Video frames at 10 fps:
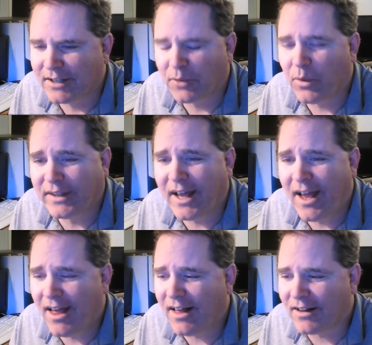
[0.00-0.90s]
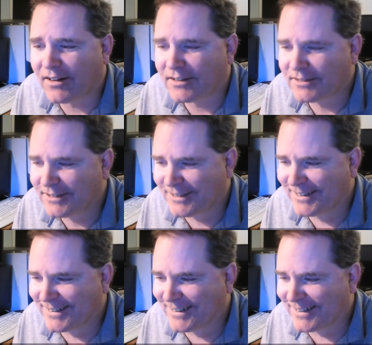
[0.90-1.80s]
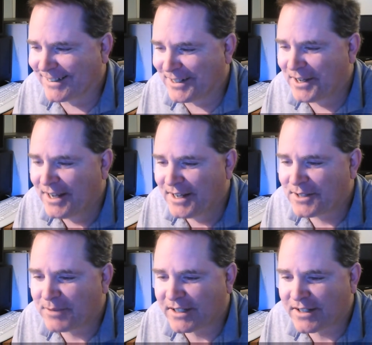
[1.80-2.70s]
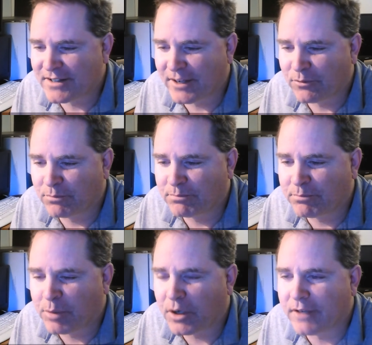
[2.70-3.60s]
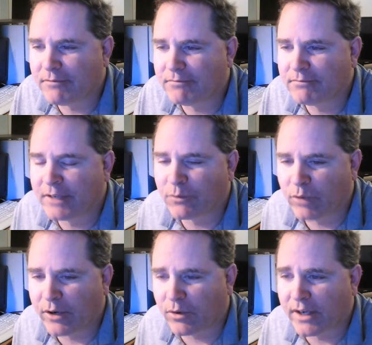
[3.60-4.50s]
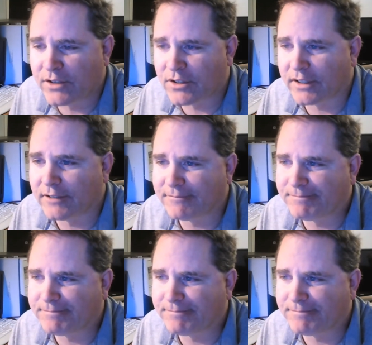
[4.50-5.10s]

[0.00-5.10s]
Like, what the hell? It's because they put it, they rearranged it.